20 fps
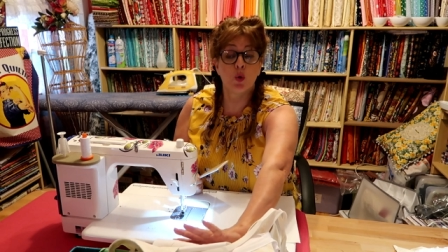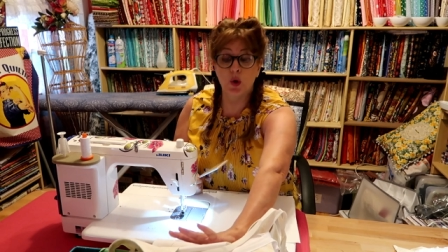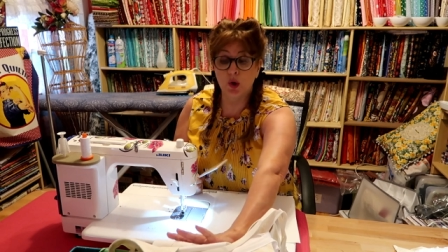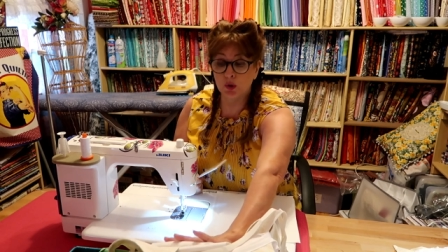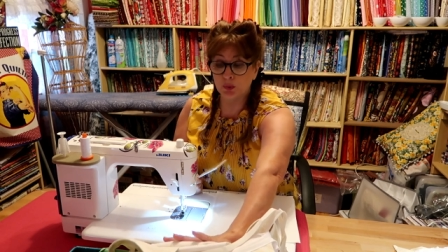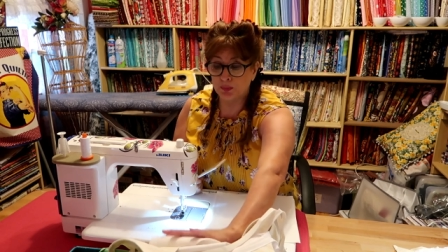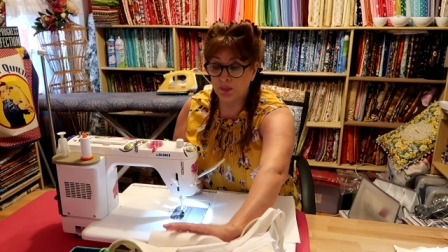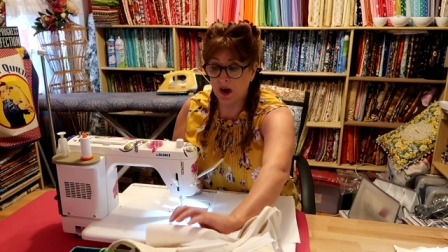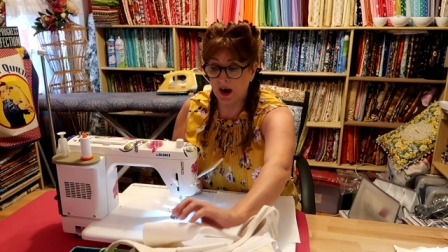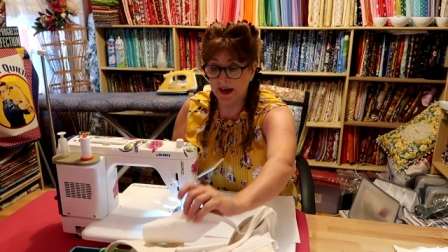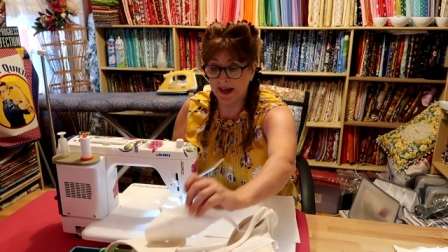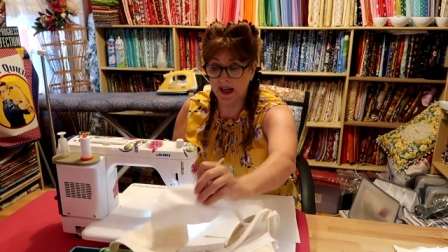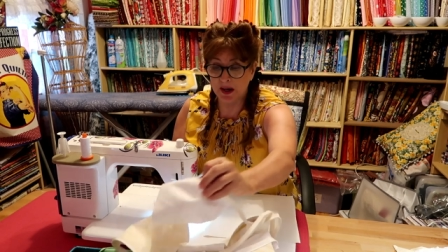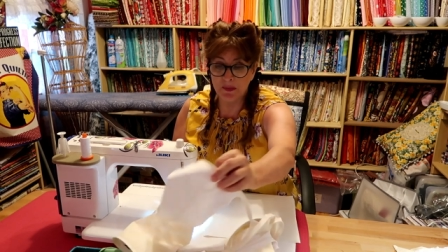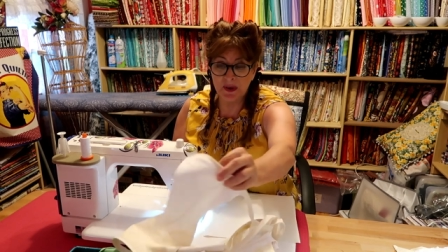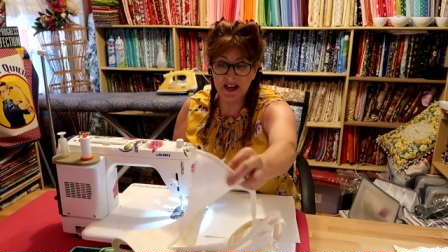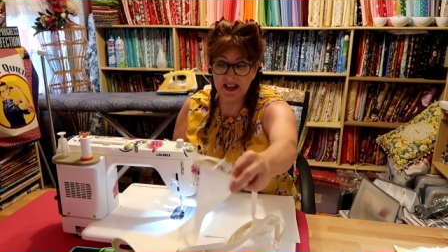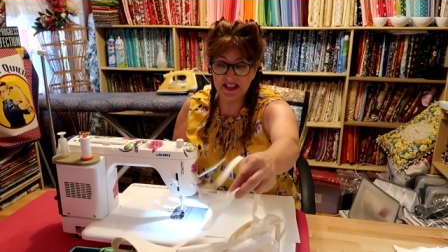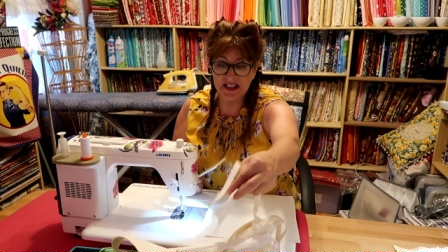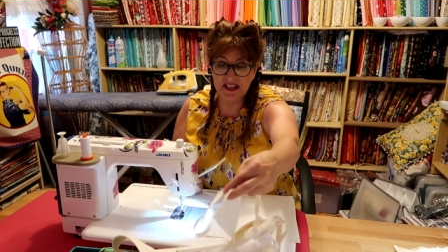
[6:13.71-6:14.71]
quilt binding,
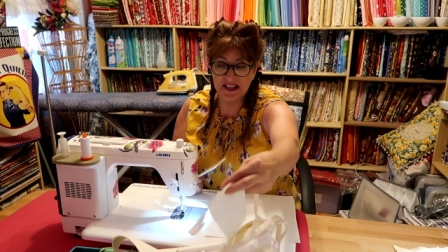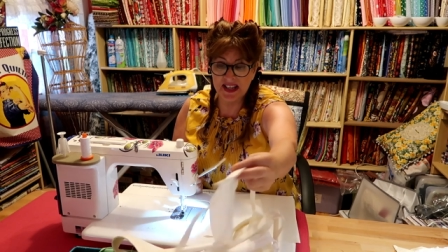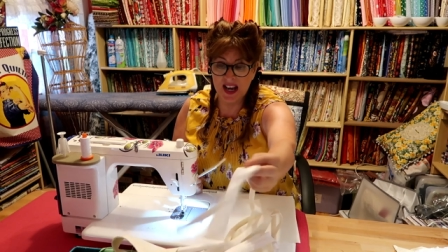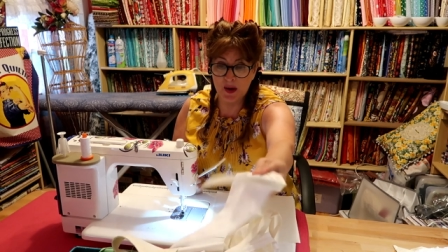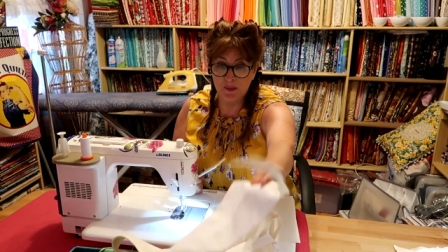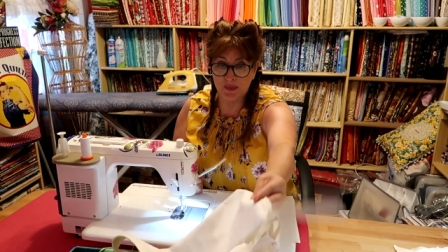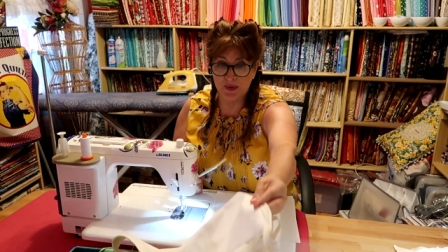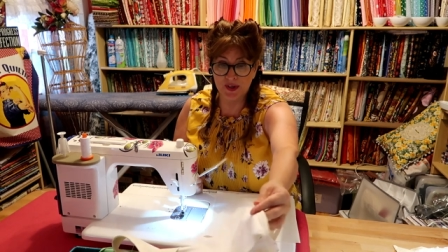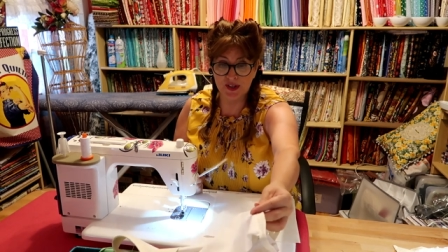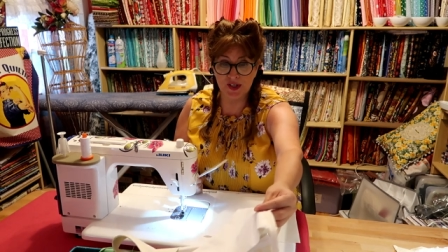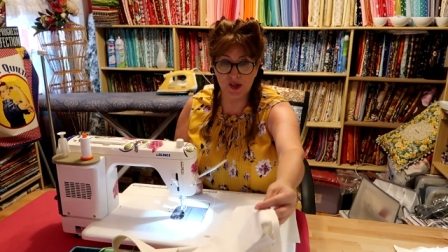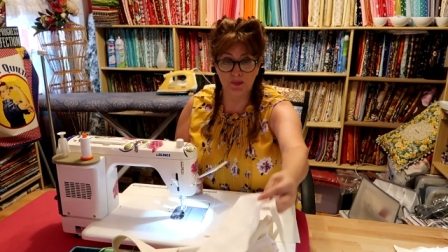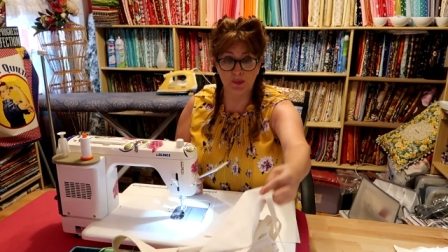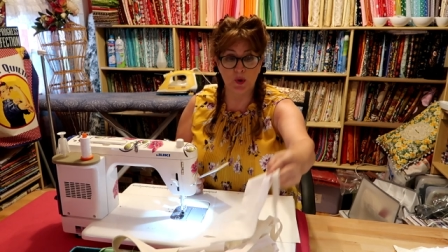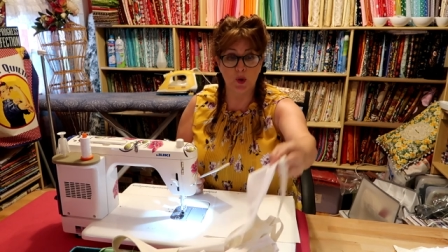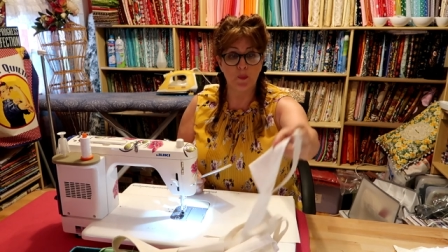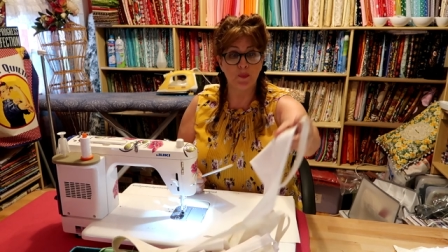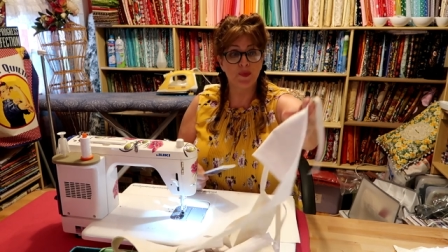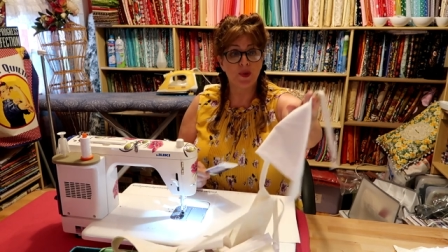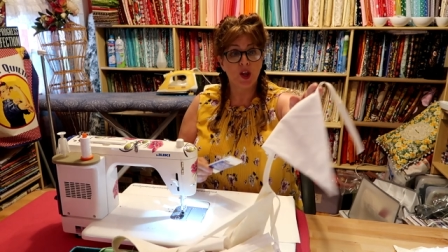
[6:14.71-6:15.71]
but it's the same
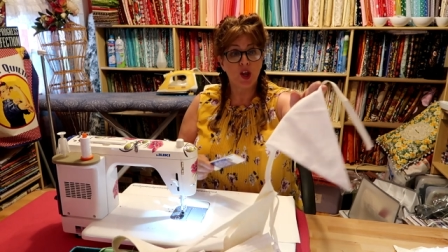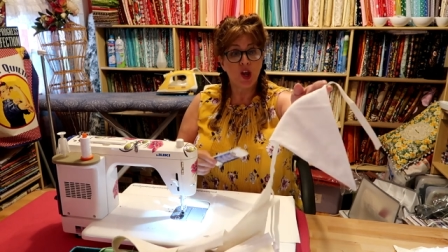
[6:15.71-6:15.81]
principle.